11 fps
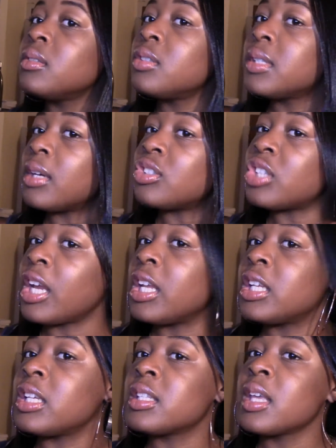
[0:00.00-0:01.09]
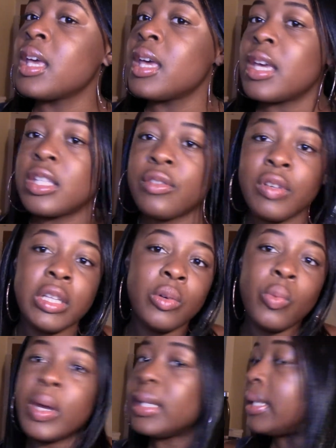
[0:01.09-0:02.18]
see how shiny it is? It's really weighed